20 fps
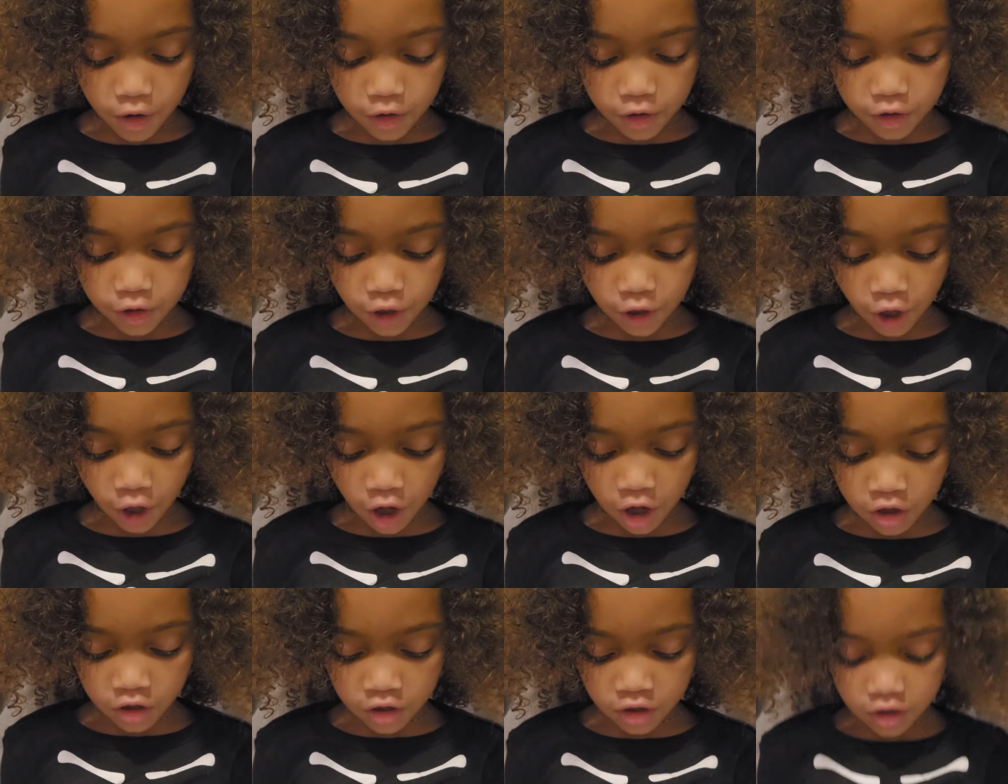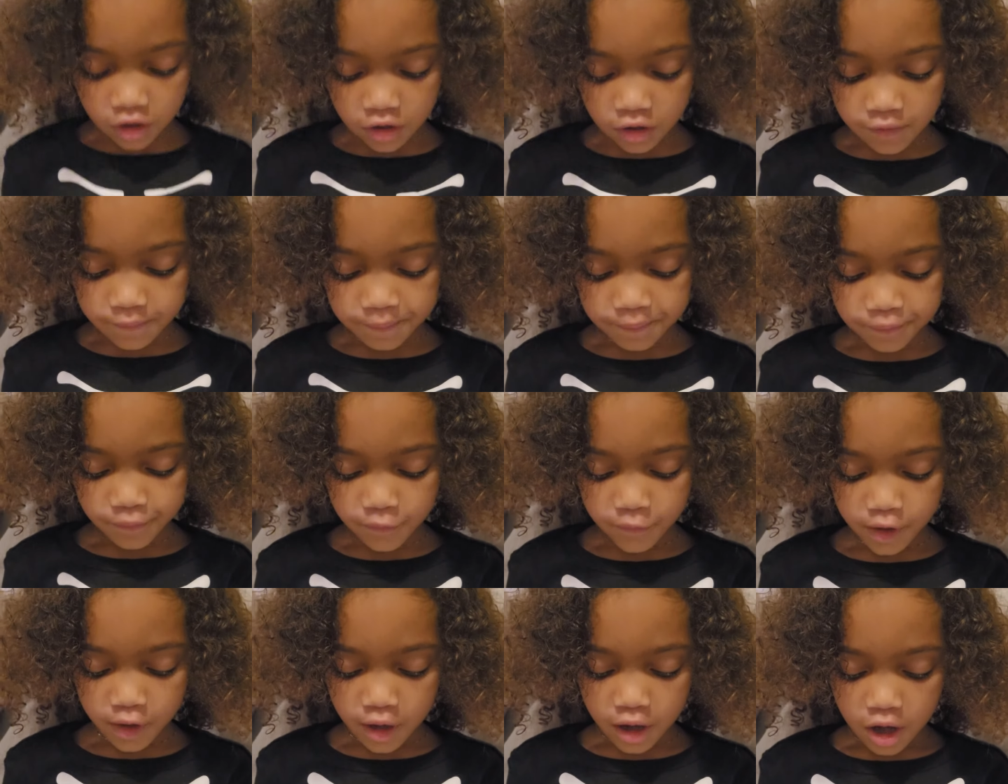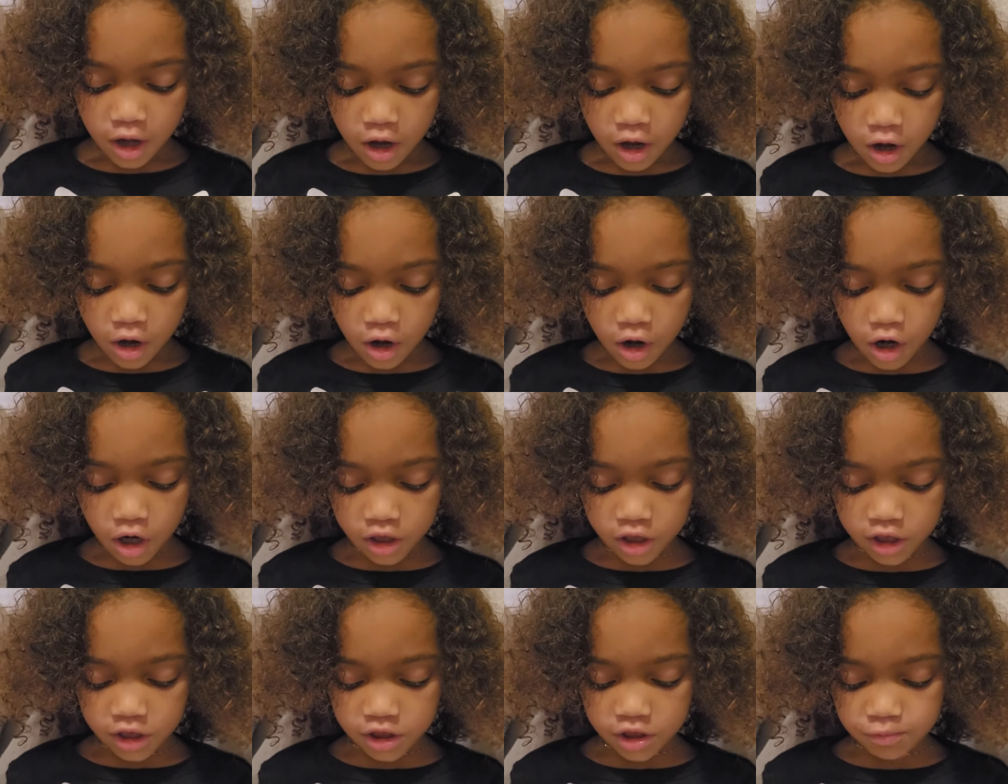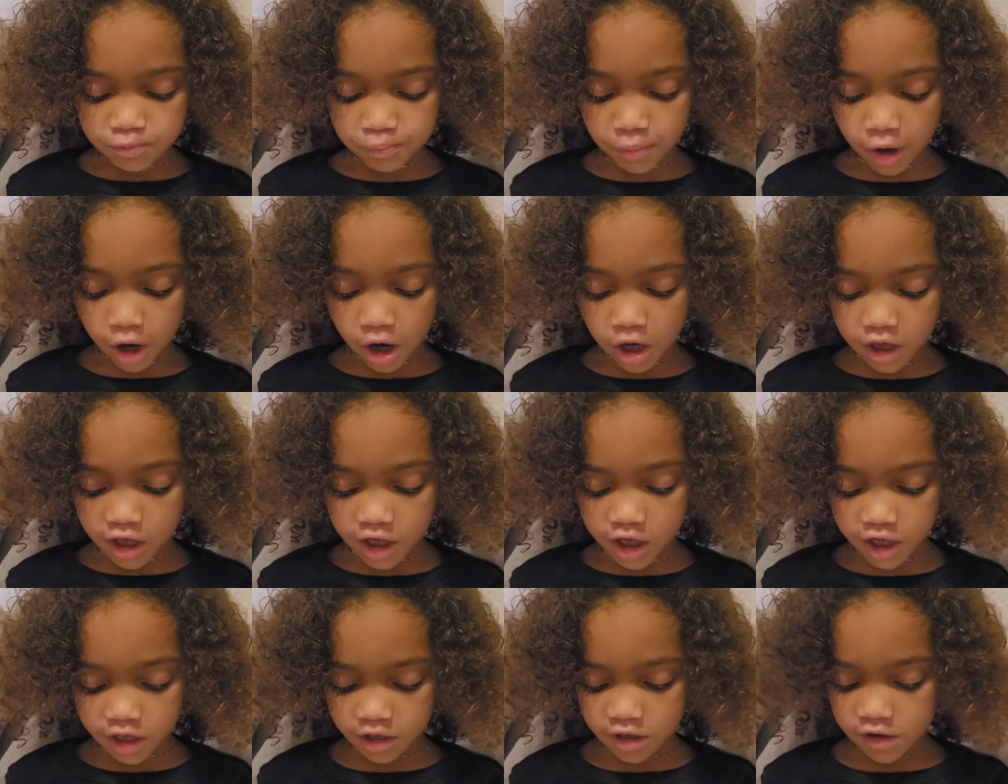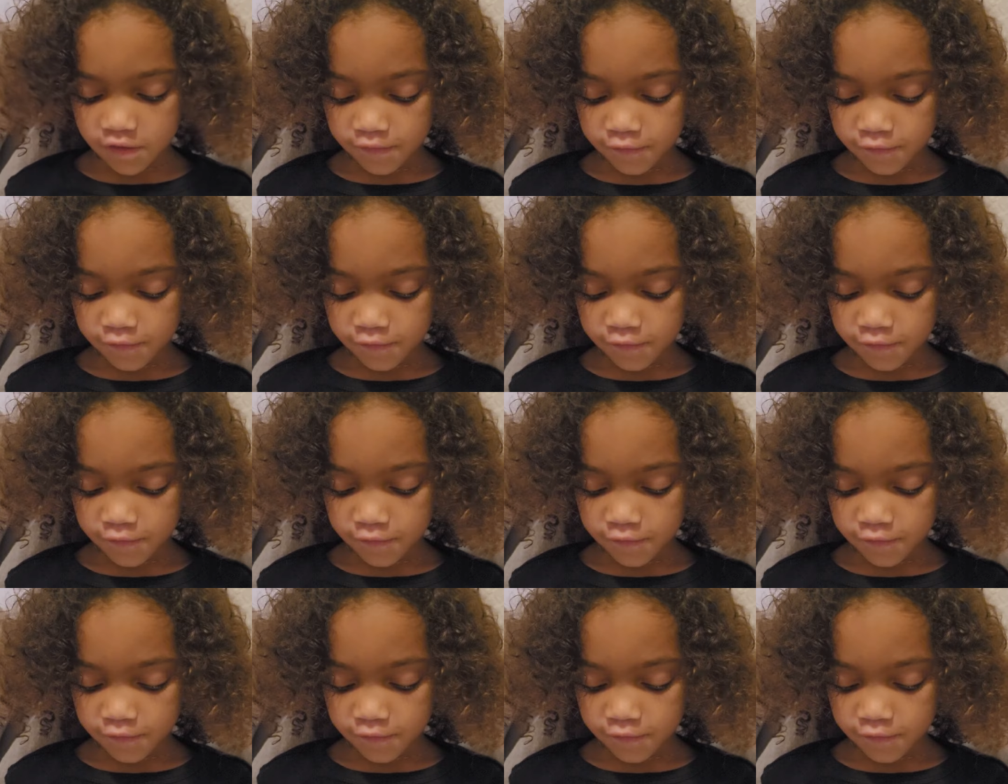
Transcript: young on its body